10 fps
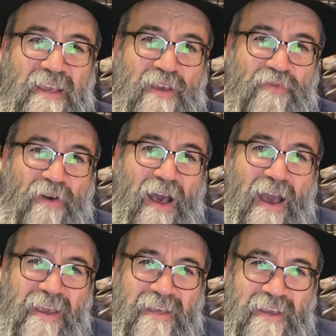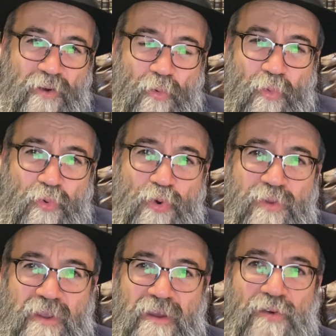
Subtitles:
if I would